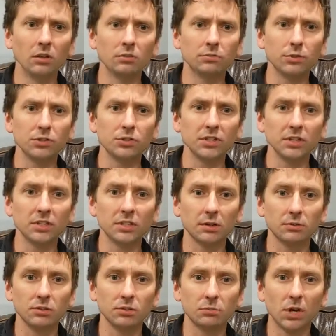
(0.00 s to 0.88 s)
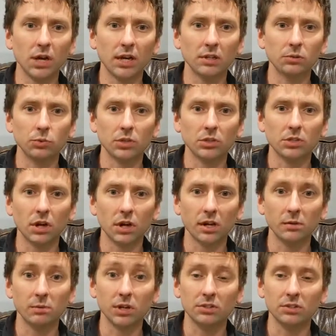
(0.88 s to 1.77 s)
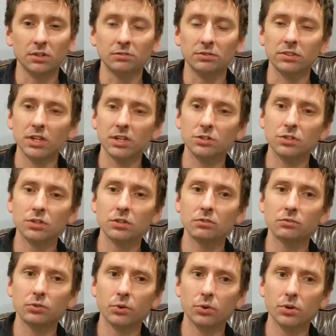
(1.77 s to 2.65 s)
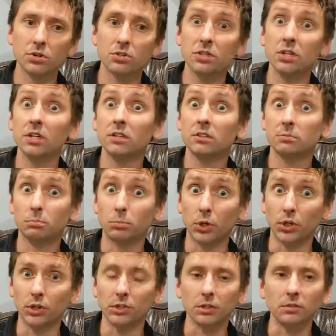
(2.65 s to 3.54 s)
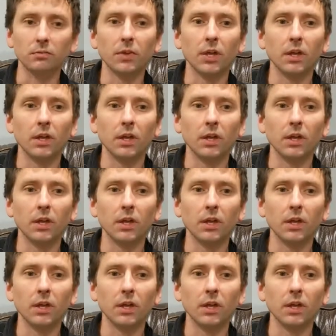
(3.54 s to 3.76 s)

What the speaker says: The first thing that comes to mind when talking about self-attention, of course, is BERT.